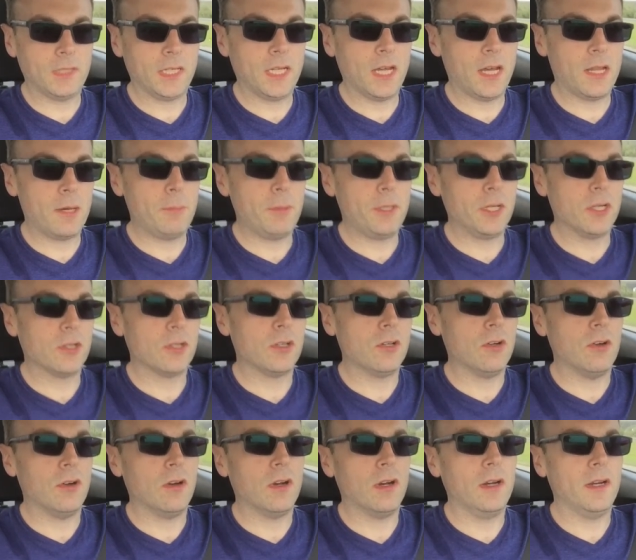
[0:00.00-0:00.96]
Got a bigger
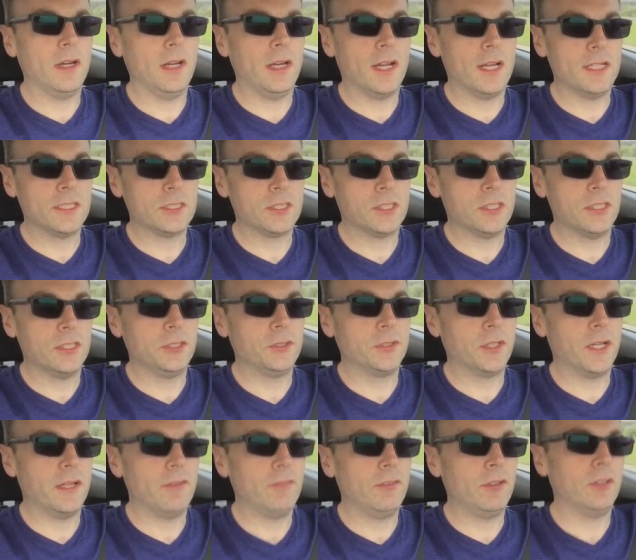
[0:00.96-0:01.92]
car, and I started
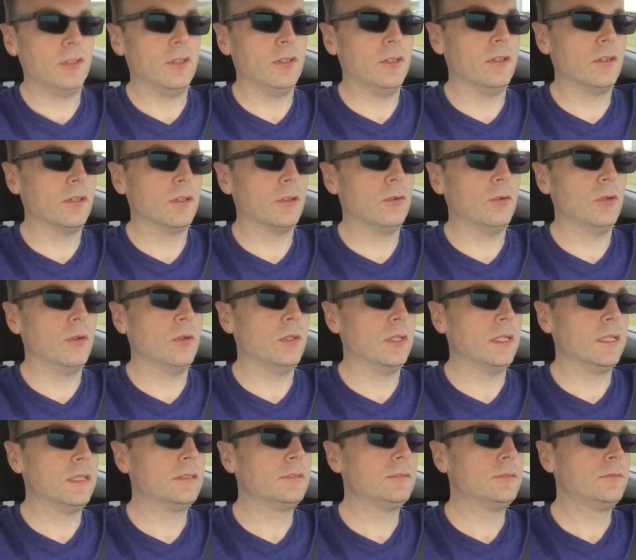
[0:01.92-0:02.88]
driving her
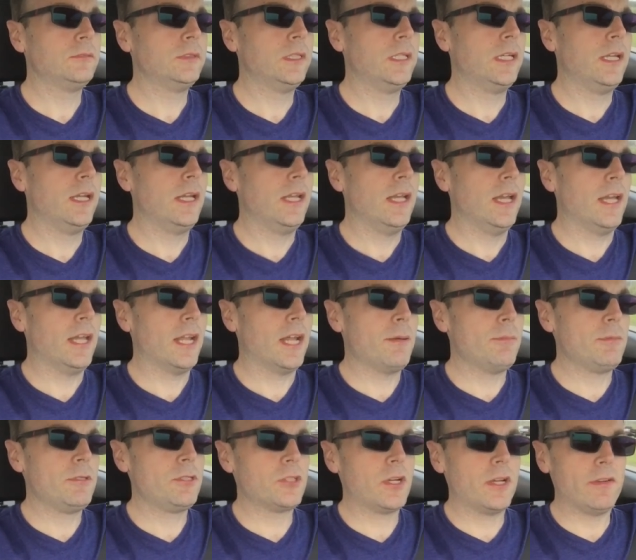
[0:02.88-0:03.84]
Corolla. And
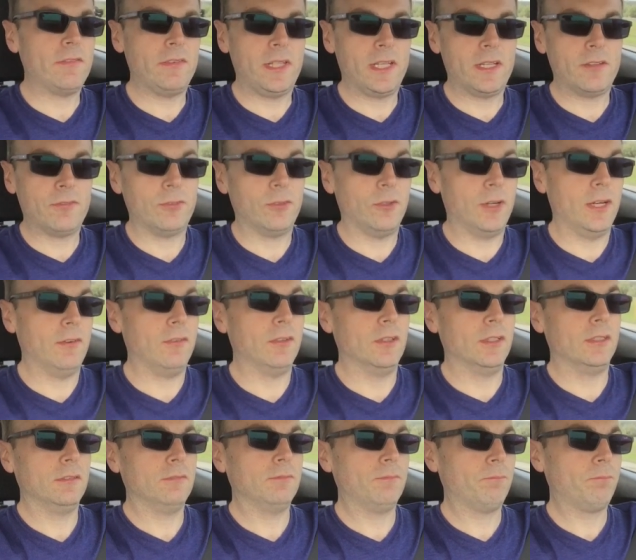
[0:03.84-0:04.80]
I've been driving that forever.